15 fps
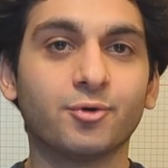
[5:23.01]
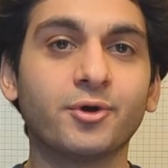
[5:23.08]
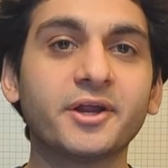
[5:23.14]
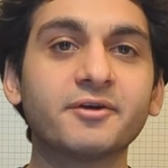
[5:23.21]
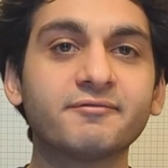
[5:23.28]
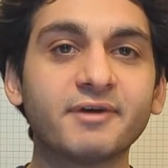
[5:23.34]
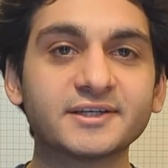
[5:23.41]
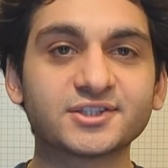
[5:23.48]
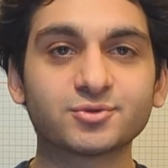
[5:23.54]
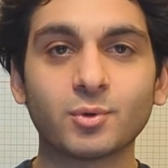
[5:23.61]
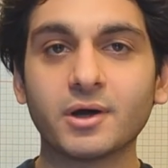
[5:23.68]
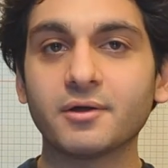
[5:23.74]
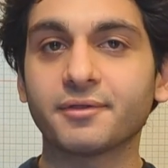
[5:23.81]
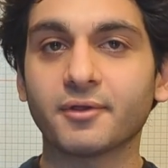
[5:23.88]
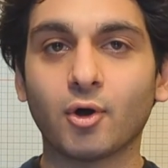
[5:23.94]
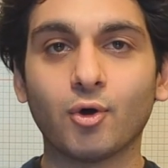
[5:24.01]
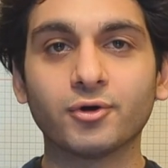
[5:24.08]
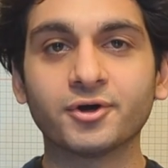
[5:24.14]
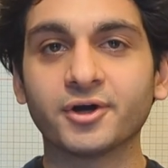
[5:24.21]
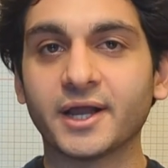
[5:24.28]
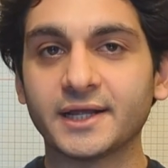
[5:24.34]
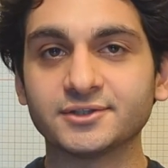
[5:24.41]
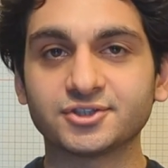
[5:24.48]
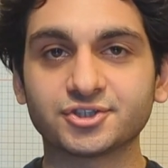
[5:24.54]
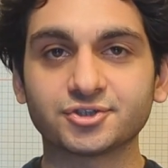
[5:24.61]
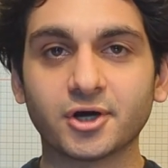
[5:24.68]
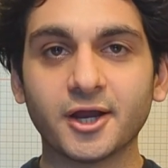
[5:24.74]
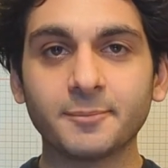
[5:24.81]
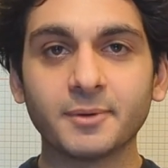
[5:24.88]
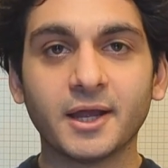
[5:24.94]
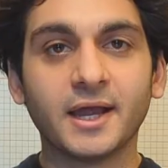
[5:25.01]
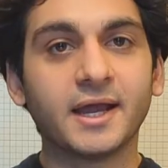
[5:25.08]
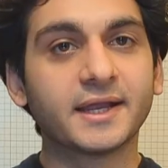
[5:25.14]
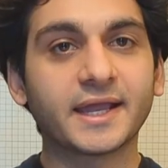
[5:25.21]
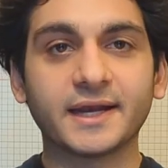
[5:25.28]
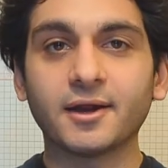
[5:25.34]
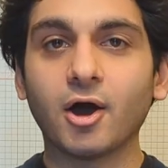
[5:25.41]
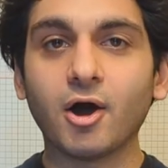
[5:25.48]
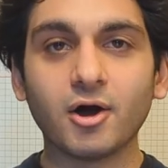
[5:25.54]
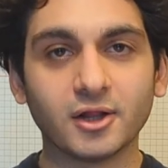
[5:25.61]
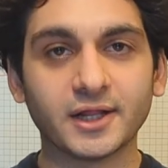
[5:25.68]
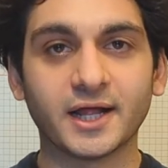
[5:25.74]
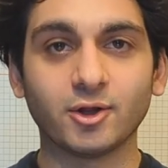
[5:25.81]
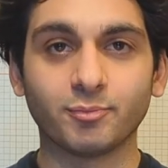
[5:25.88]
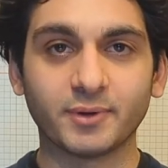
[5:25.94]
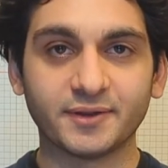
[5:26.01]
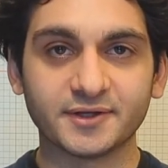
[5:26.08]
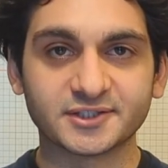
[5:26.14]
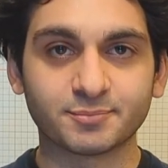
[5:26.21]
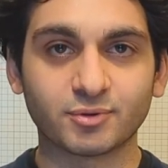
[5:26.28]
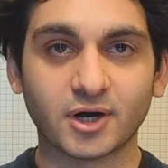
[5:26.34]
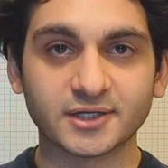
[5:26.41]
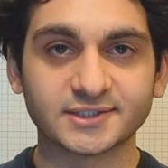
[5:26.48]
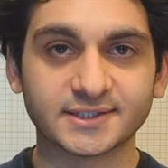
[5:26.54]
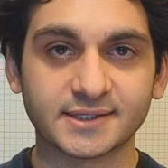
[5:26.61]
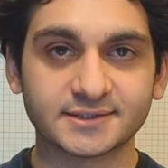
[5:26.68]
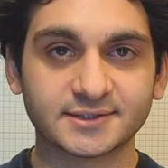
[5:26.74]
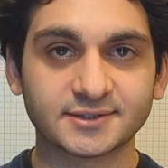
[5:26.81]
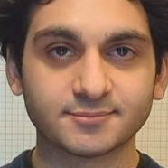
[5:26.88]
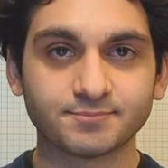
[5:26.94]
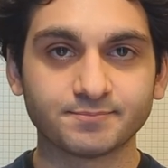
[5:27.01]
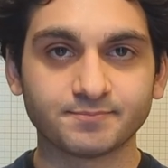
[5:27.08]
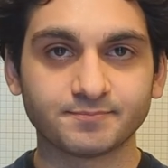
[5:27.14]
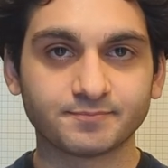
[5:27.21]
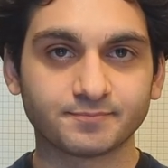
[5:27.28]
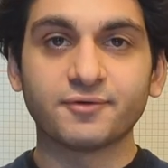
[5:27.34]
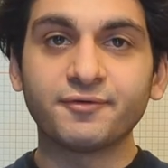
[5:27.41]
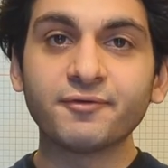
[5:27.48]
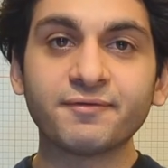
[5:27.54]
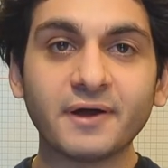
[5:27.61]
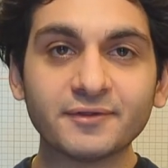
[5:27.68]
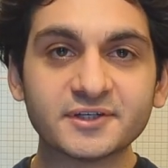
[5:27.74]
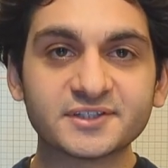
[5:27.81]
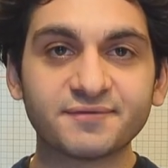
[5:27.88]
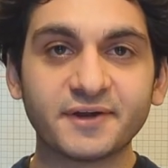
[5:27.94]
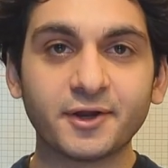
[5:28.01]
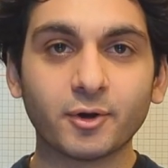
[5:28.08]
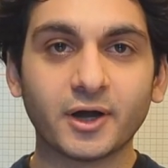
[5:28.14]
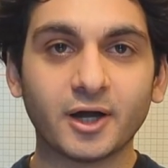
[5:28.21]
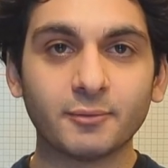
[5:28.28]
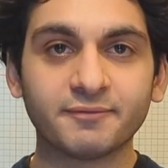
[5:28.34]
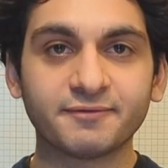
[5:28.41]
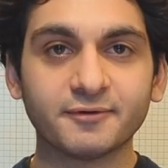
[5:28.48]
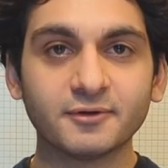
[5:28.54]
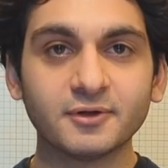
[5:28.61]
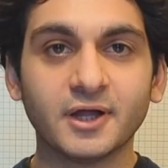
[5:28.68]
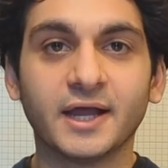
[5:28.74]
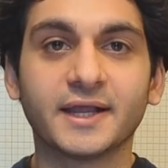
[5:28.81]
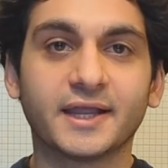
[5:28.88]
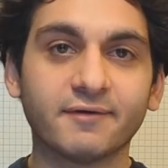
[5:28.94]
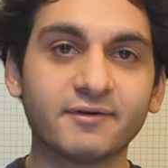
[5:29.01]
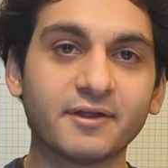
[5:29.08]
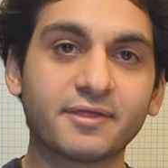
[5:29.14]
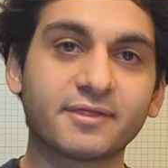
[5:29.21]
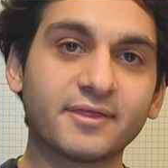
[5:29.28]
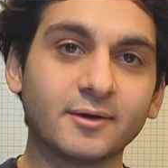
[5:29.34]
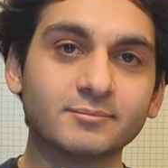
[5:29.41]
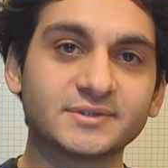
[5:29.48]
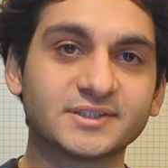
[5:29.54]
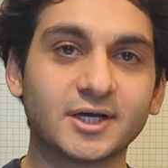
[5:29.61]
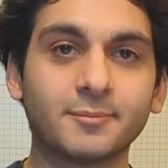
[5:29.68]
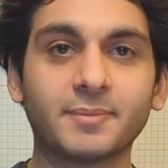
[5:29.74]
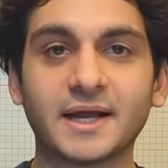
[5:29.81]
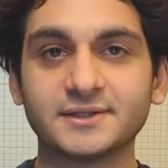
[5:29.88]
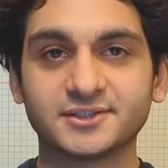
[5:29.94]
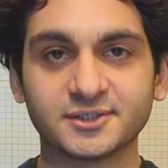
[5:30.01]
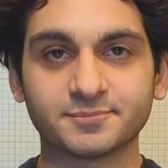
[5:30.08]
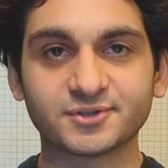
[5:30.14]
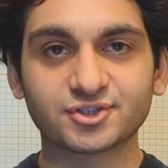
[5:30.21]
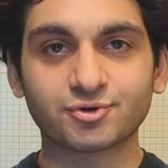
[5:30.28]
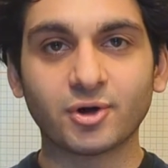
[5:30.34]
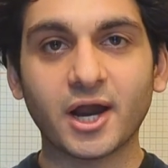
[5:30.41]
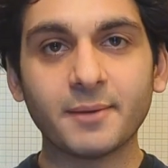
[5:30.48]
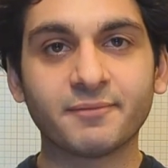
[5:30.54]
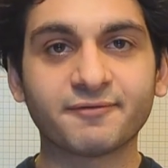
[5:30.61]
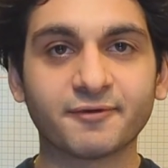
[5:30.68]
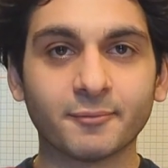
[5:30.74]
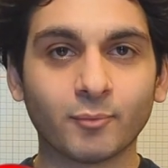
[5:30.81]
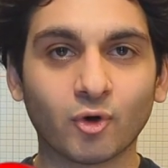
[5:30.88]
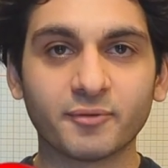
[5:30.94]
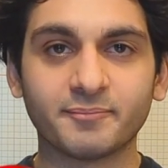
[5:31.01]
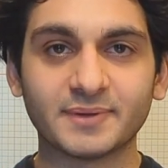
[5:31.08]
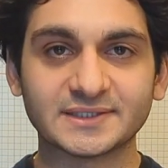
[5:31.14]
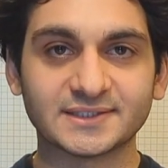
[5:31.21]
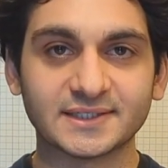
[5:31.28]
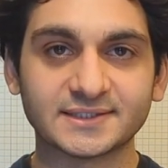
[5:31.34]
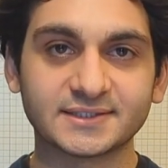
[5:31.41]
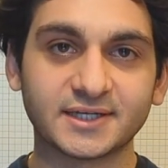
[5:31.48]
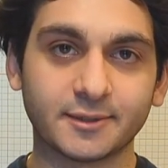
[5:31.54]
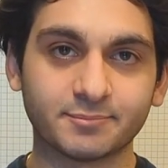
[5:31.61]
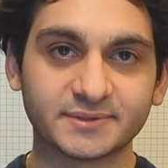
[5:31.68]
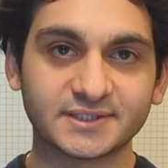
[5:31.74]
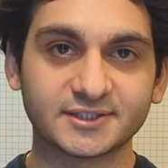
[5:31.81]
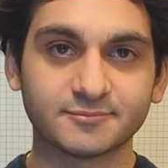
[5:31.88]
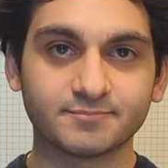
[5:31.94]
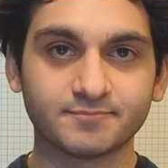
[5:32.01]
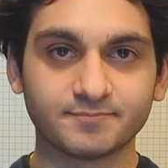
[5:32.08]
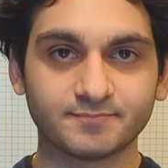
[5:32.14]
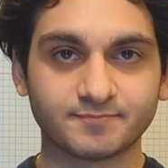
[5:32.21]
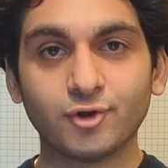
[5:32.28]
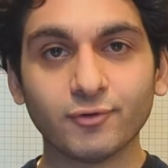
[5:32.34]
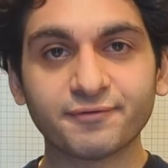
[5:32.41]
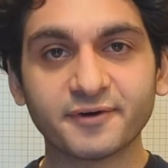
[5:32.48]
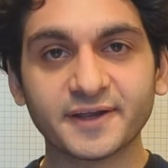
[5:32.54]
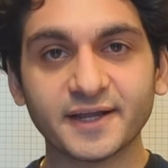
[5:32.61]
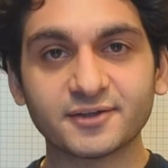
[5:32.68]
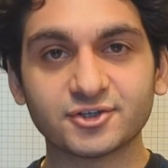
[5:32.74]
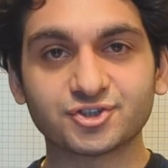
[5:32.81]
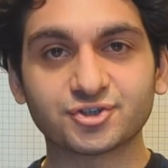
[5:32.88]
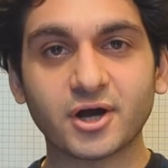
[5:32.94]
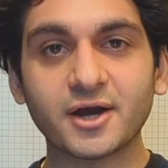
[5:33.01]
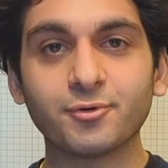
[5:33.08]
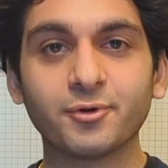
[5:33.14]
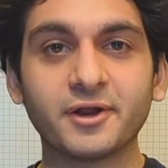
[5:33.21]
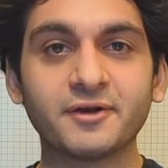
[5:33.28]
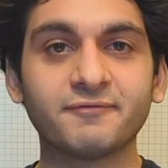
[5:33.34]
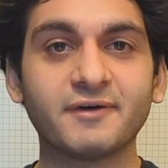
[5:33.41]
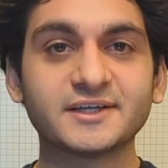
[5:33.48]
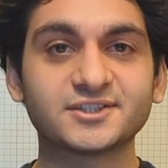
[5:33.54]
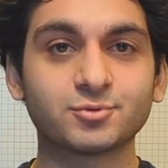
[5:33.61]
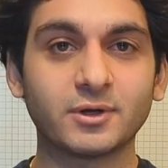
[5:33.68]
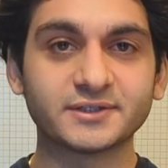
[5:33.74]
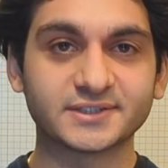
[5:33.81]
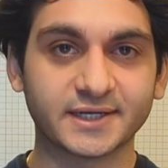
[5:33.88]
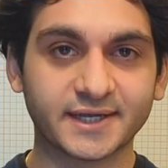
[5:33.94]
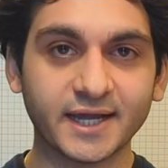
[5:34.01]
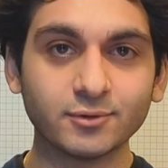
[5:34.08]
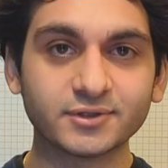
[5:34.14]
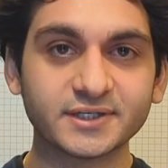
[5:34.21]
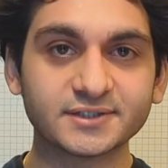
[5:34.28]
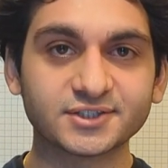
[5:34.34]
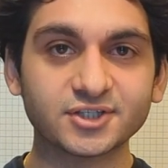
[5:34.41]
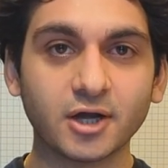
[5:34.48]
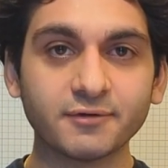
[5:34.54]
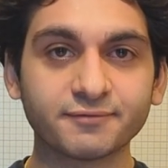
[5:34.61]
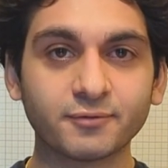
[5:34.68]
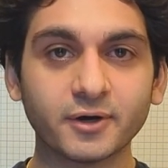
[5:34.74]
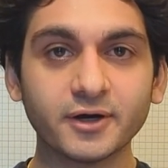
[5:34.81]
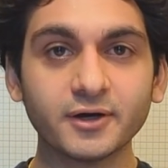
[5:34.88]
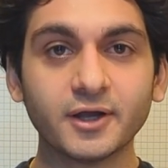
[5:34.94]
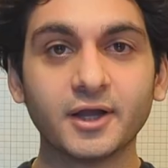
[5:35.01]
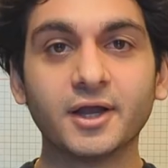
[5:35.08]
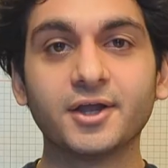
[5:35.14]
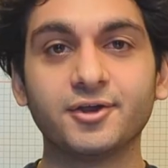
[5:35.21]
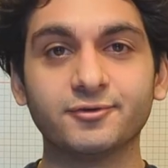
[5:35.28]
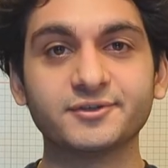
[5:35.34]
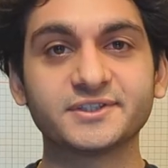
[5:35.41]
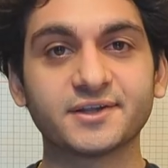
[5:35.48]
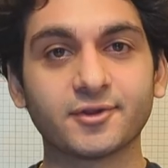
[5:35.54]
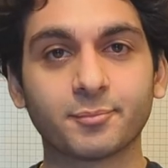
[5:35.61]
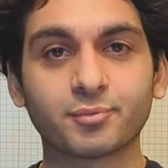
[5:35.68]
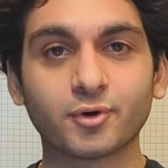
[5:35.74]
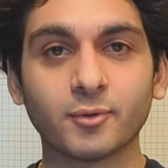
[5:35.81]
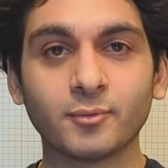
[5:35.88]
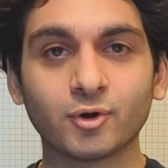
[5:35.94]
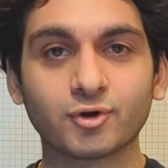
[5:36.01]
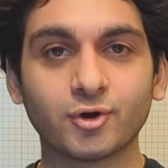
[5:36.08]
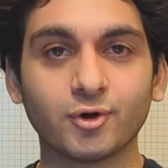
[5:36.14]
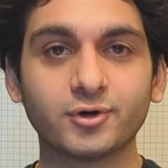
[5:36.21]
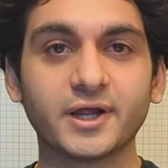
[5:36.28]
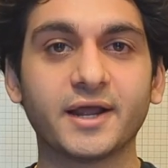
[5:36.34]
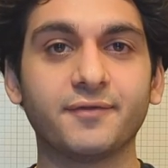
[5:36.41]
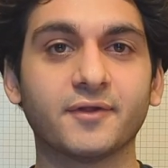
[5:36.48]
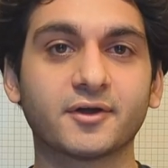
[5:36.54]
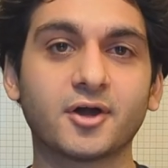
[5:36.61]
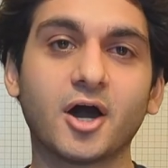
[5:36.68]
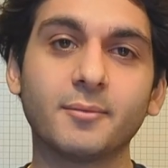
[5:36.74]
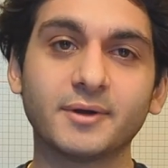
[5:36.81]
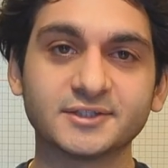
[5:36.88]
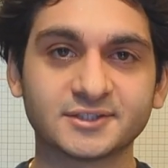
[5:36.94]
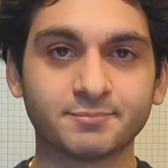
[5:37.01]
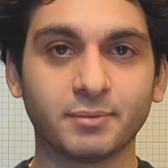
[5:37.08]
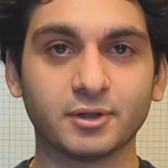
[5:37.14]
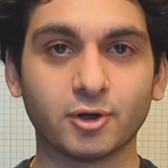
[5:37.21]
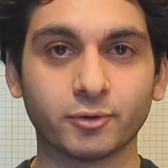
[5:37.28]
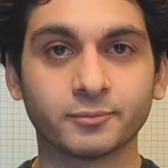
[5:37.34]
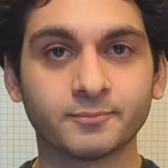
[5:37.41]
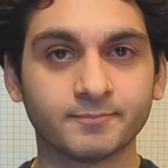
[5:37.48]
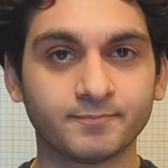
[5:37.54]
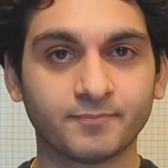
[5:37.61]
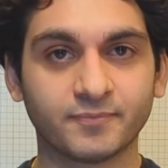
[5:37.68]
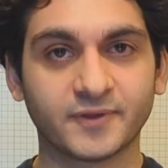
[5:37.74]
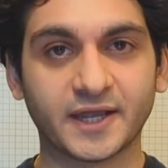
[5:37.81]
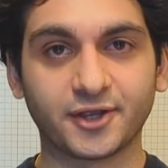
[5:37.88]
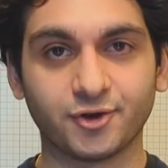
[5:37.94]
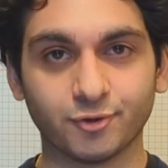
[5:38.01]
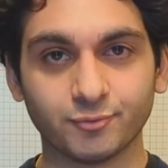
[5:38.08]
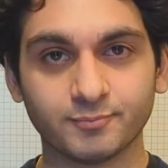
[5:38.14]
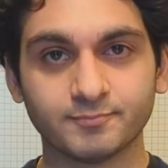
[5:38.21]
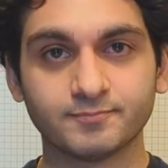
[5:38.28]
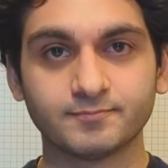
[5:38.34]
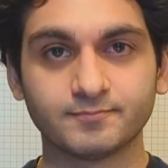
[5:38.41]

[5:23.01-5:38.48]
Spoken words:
ReInvestWealth, Owner, and Stripe can all help in this process. So if you found this video helpful, give it a thumbs up and subscribe for more business tips. And don't forget to try ReInvestWealth's accounting software using the promo code in the comments below. Thank you.